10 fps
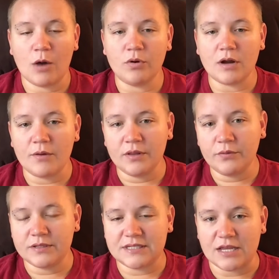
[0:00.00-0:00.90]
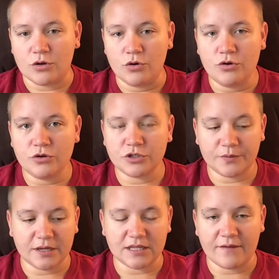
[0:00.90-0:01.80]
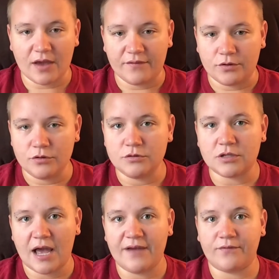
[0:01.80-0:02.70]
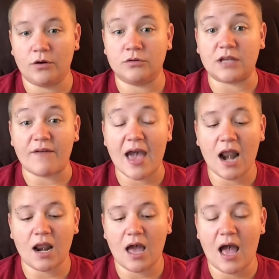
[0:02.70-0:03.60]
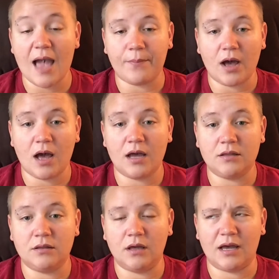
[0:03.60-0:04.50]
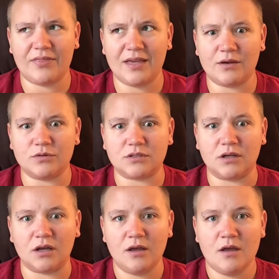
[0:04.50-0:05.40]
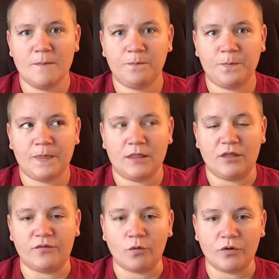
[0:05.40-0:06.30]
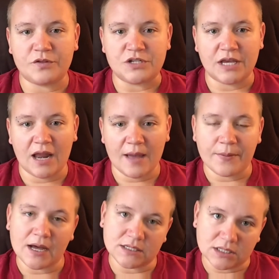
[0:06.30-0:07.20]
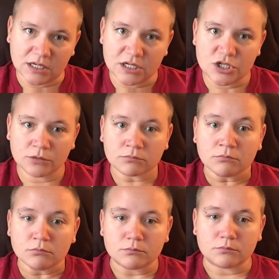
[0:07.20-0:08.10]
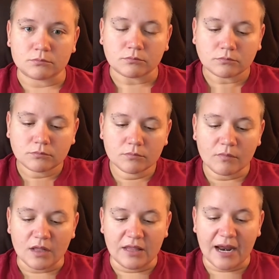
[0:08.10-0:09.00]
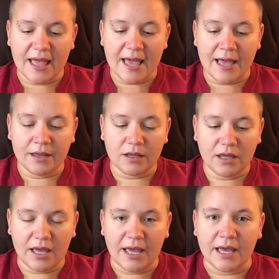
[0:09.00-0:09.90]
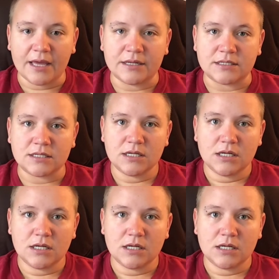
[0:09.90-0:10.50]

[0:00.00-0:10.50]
really wouldn't say new user, because I've used iPhones. I've had an iPod, I think it was the 4th gen iPod Touch that I had, and